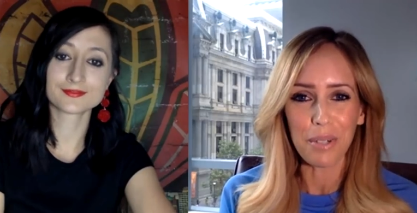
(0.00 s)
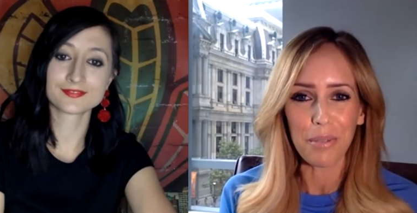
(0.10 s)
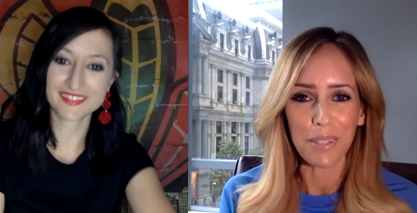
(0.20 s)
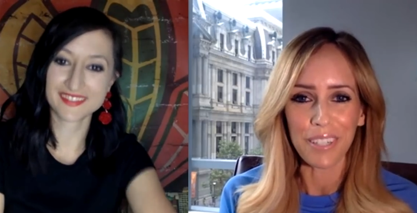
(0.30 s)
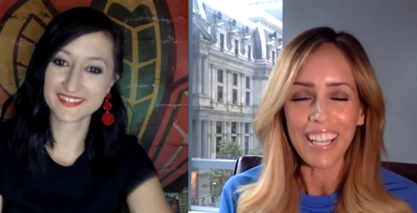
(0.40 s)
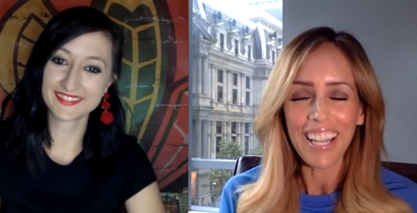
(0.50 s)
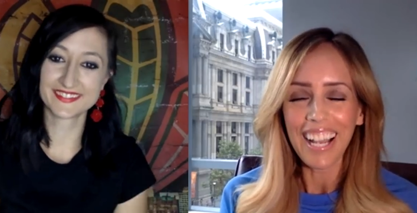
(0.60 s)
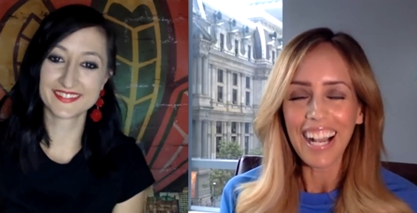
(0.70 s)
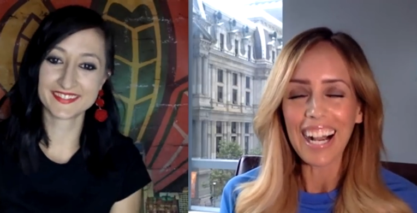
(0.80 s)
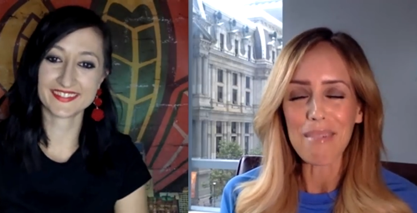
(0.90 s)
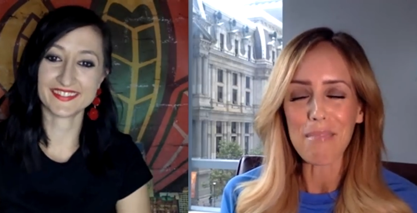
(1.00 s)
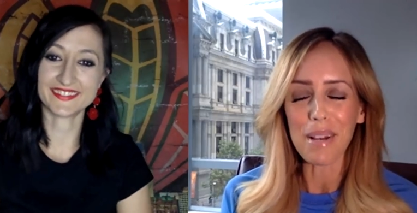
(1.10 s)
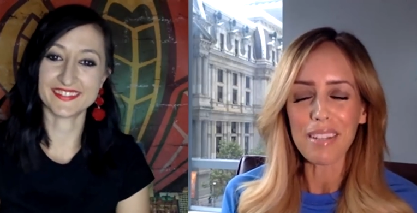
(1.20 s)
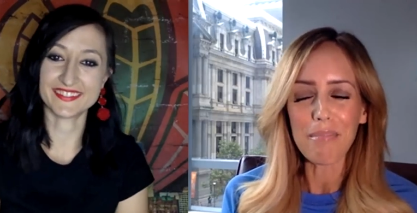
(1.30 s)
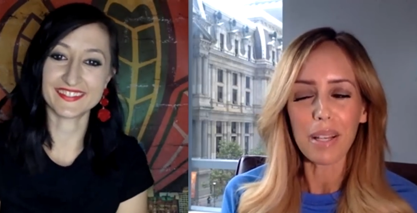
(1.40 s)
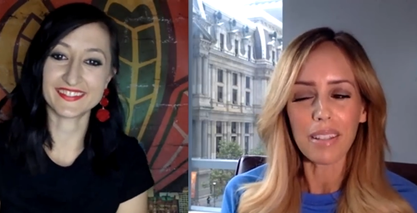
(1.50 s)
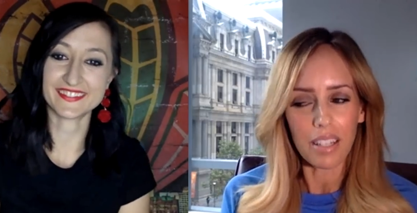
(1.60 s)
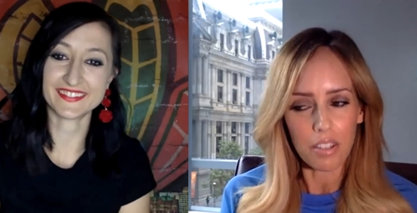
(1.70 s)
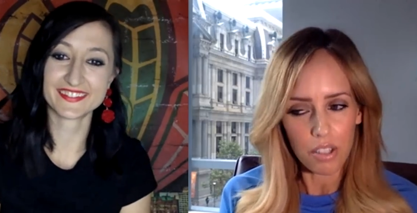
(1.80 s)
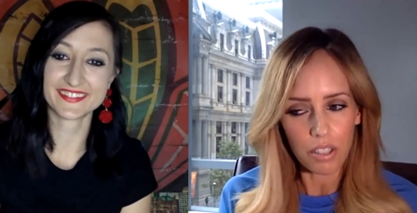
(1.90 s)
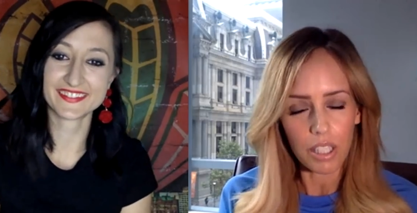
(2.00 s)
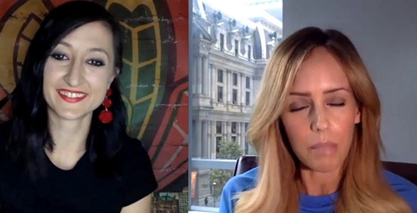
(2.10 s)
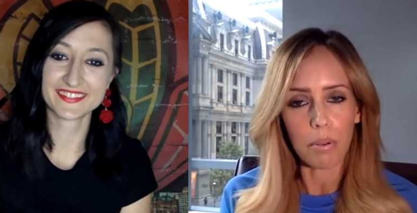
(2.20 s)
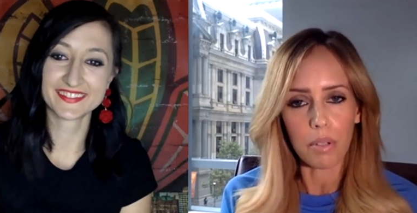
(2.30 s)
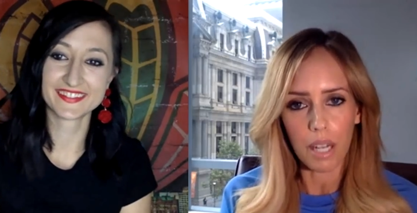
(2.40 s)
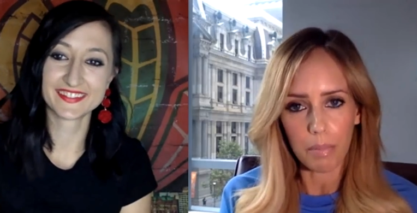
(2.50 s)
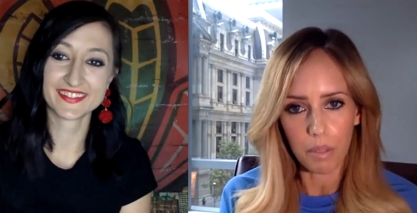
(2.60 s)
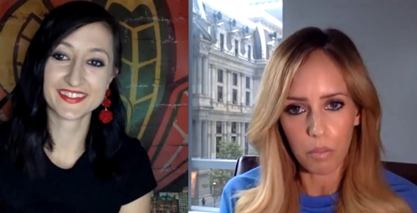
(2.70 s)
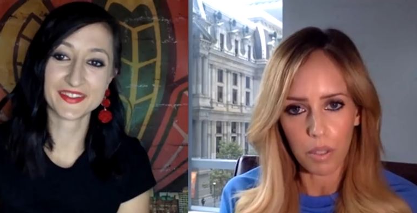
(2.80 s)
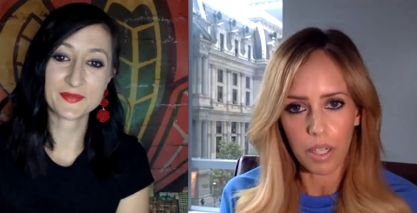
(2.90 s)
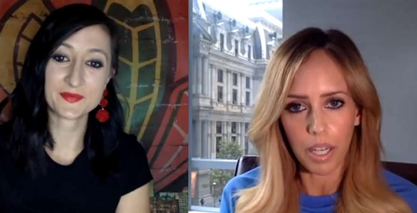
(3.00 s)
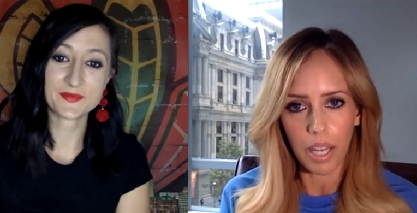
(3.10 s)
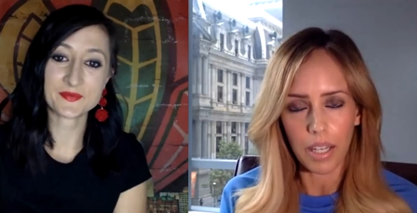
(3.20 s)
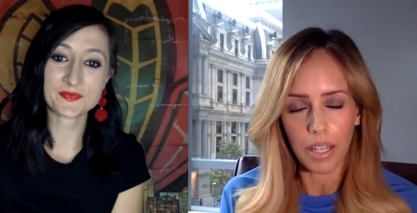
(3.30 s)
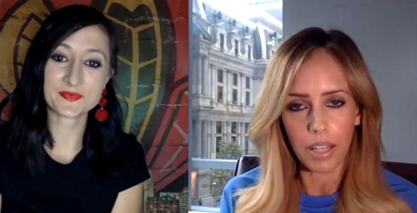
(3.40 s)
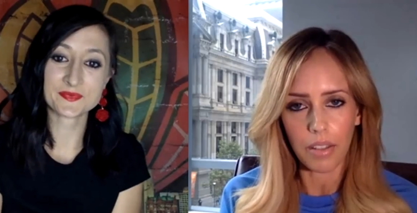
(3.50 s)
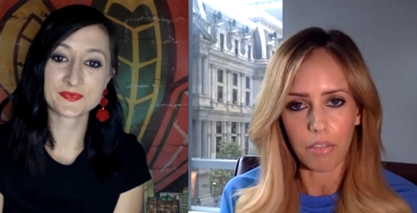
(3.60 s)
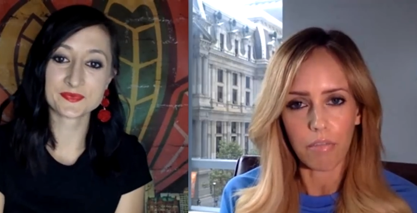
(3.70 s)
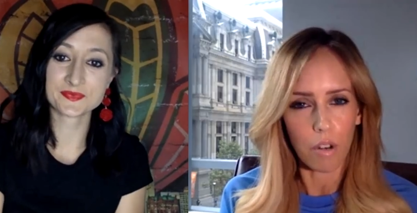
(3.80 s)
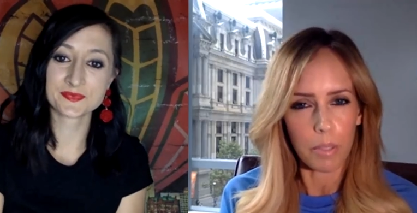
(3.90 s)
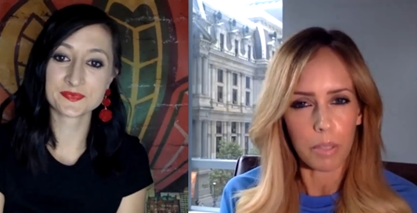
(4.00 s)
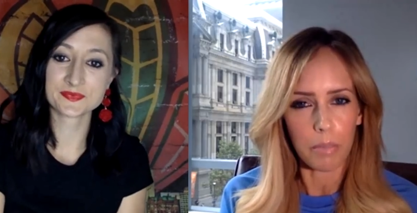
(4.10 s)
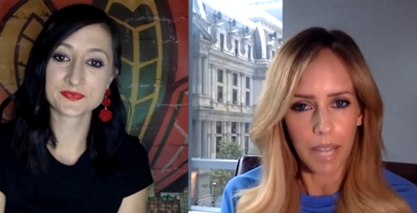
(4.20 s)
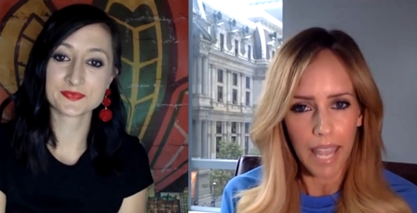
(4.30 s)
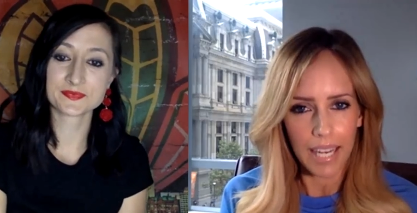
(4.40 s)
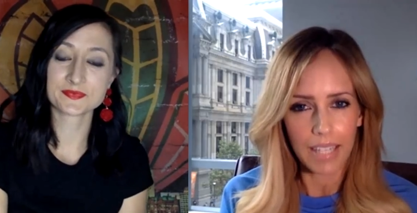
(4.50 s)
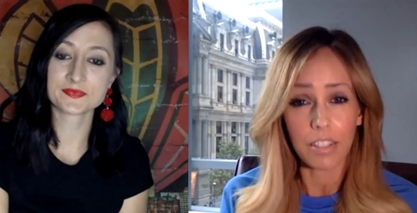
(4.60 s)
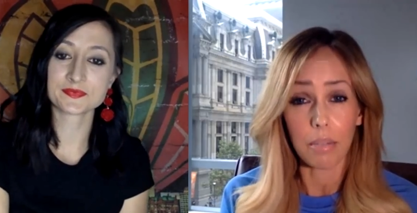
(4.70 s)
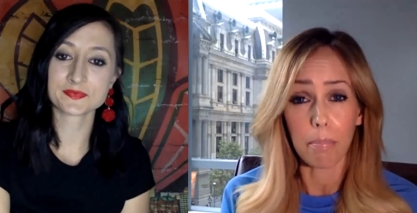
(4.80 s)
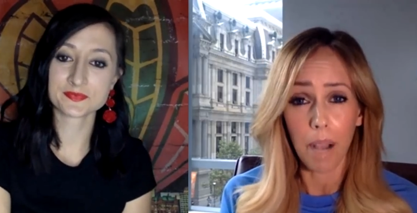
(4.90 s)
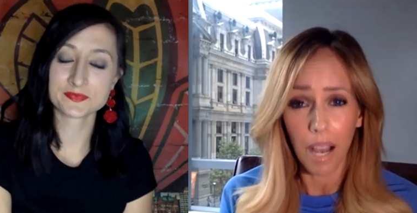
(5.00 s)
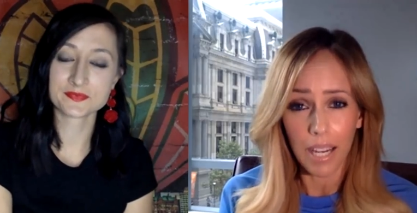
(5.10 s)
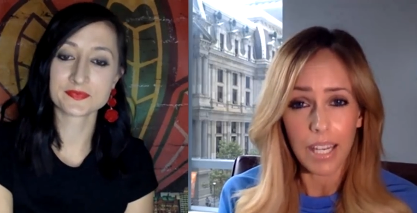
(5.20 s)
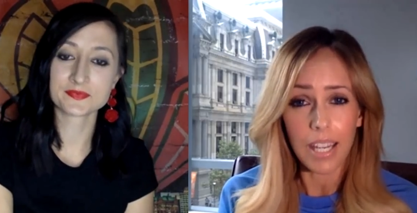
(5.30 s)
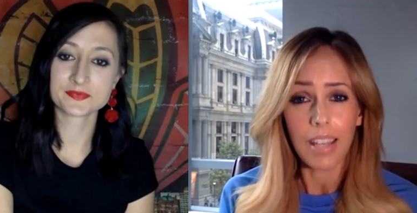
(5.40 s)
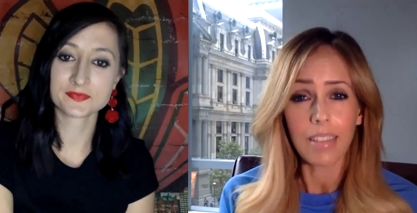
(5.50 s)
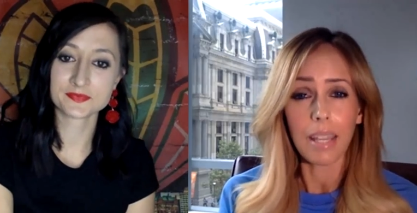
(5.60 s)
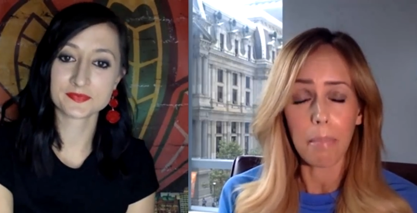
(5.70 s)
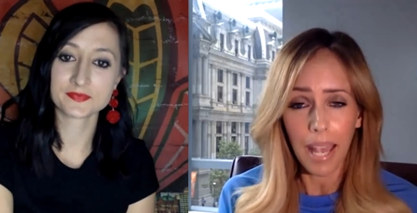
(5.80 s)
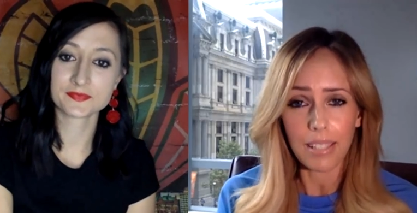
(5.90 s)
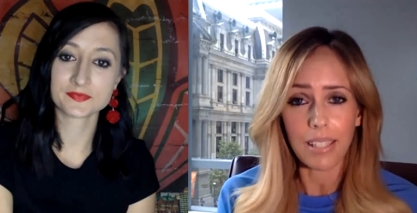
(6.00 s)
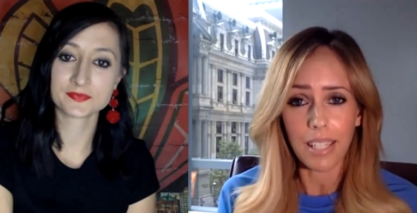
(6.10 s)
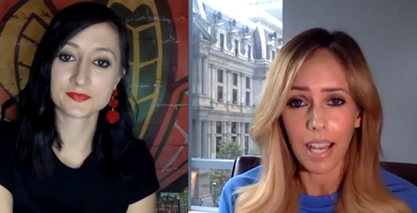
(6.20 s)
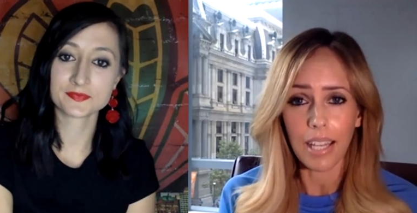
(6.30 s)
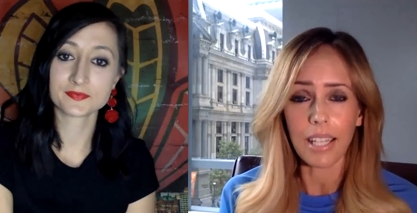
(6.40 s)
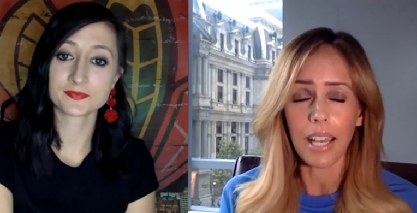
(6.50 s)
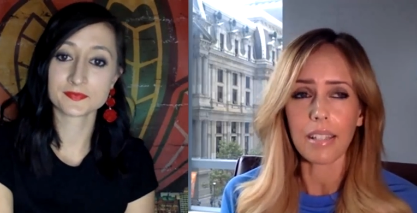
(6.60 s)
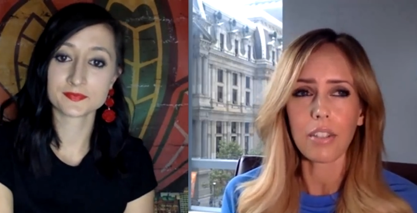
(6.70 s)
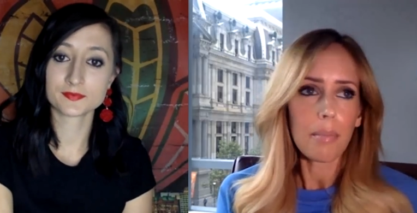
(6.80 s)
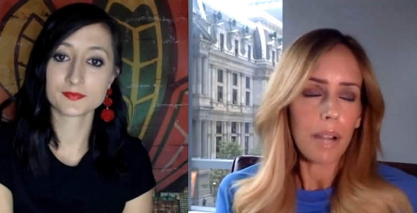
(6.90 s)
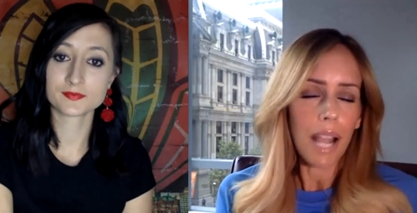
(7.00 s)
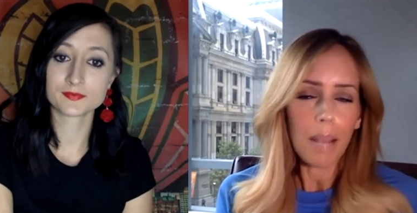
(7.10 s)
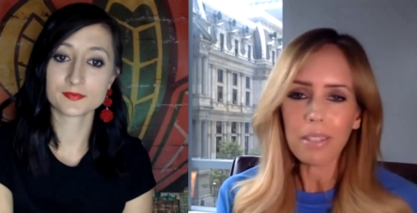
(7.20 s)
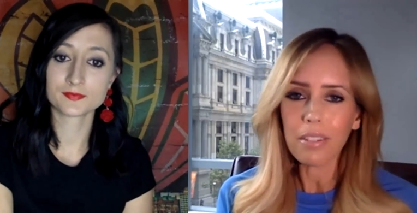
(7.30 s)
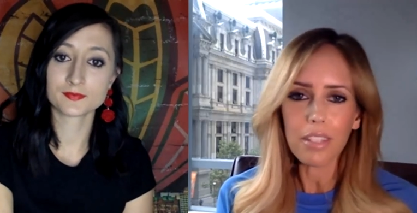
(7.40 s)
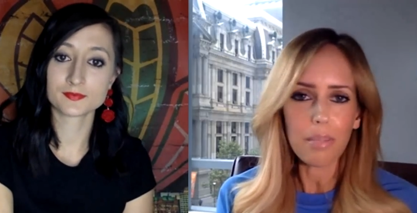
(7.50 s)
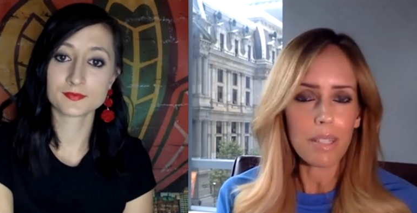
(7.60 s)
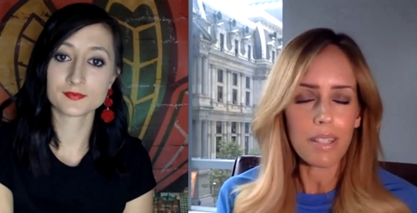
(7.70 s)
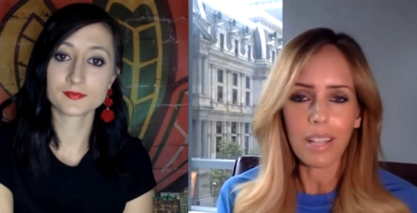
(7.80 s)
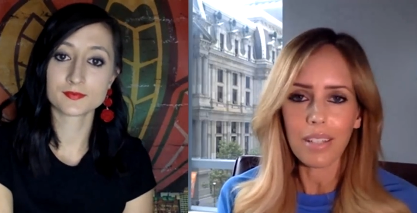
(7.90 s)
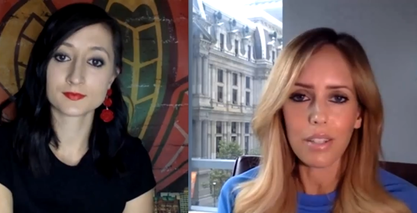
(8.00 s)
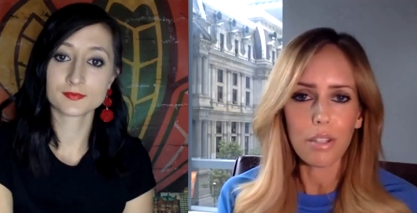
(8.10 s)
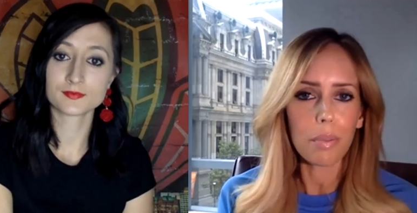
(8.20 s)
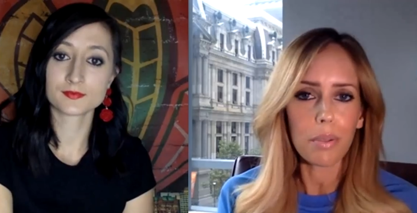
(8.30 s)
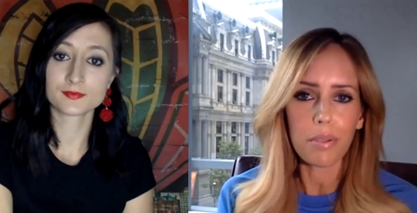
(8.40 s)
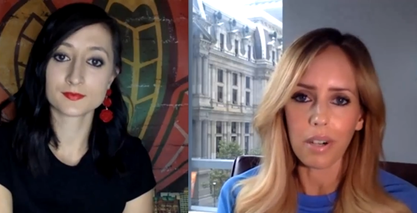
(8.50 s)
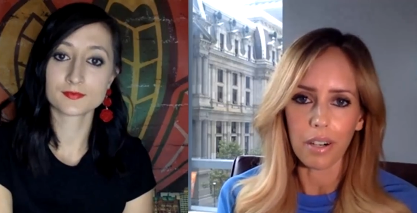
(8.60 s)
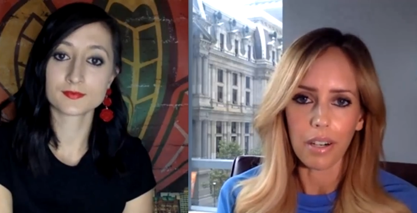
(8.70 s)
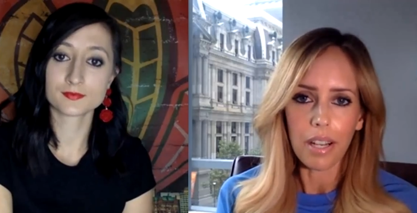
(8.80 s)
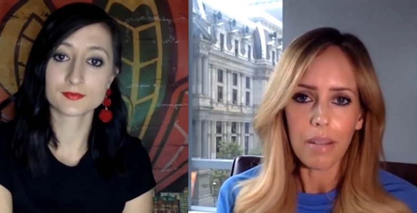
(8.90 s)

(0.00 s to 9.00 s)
Speaker 1: doing work, uh, but but they're certainly putting up the work and and their form, their mechanics, their body. They pass the eye test. Perhaps they're just missing that superstar,